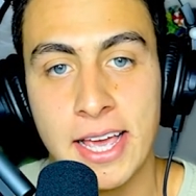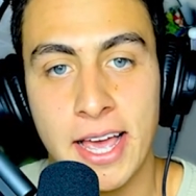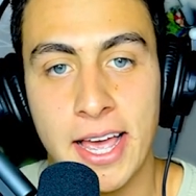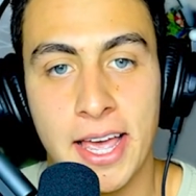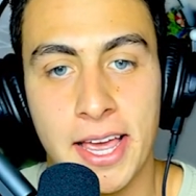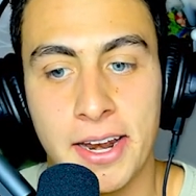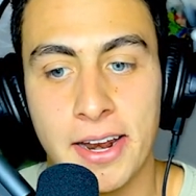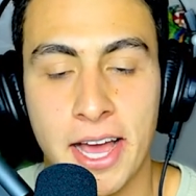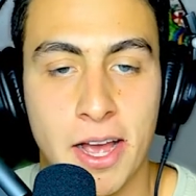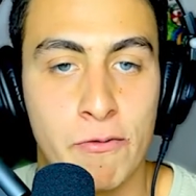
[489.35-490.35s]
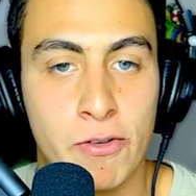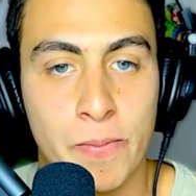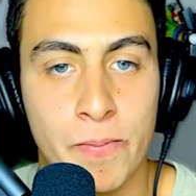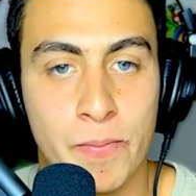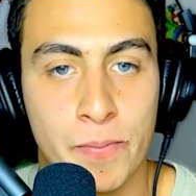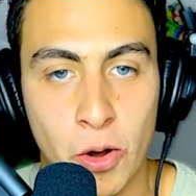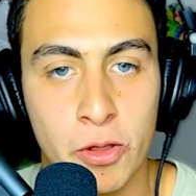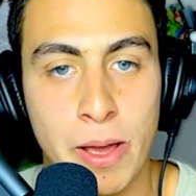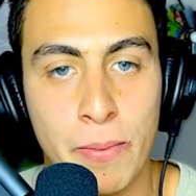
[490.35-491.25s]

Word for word: and I come from both my